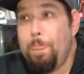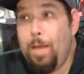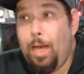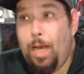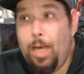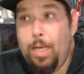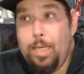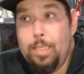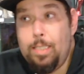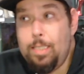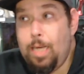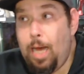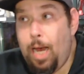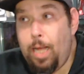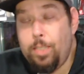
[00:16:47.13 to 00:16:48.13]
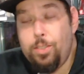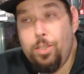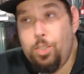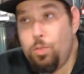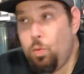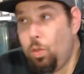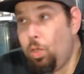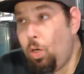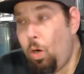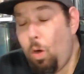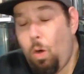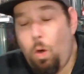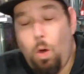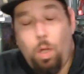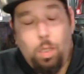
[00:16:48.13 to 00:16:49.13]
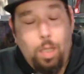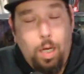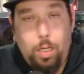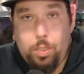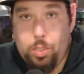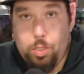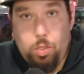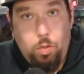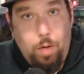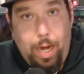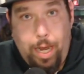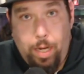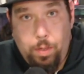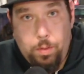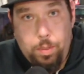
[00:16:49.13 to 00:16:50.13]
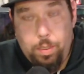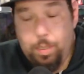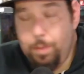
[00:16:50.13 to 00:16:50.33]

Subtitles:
His concerts were all underground.